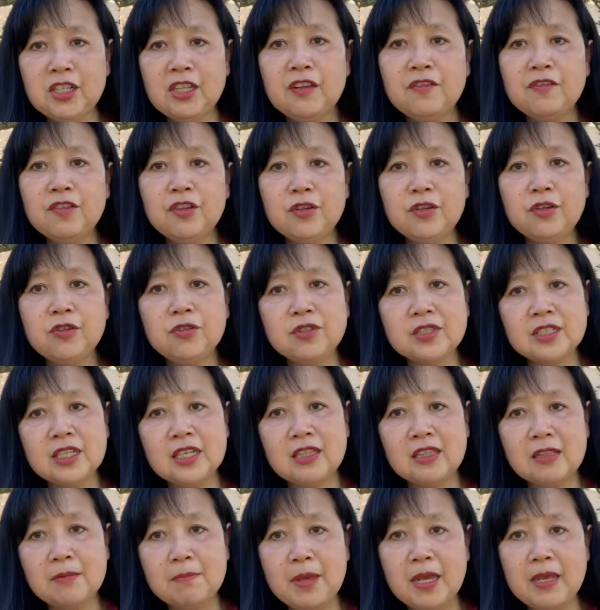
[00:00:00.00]
if you're using
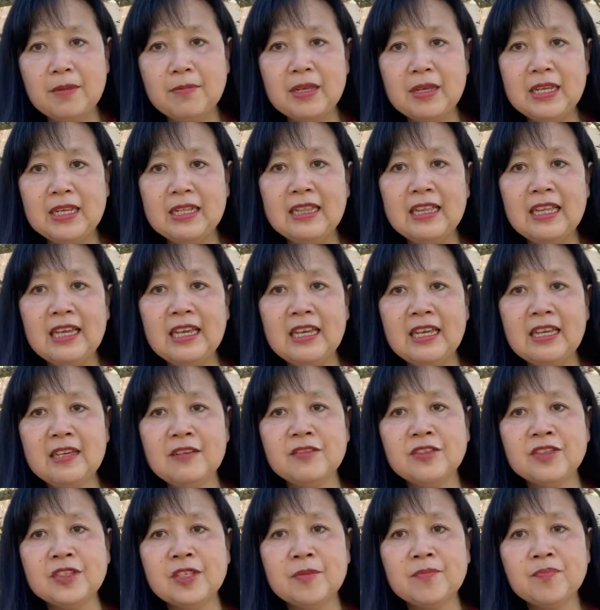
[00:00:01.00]
the baby
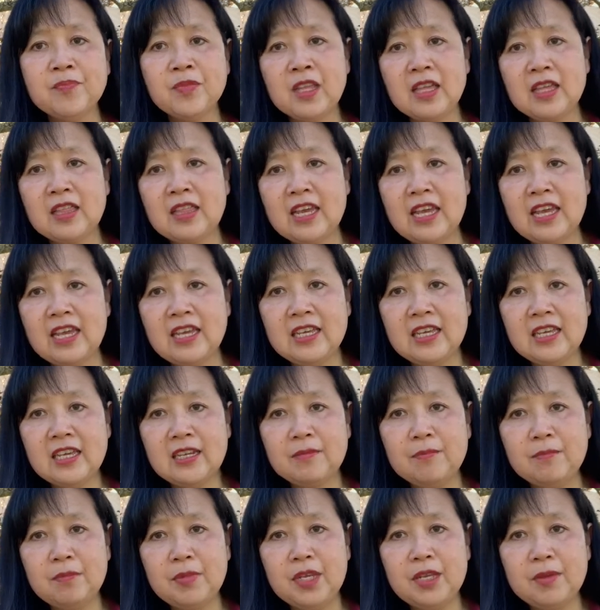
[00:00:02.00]
leaves, they can
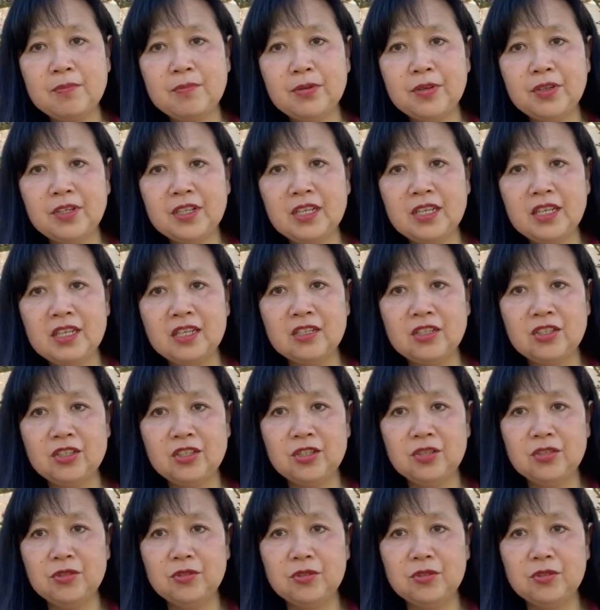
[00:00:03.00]
be put into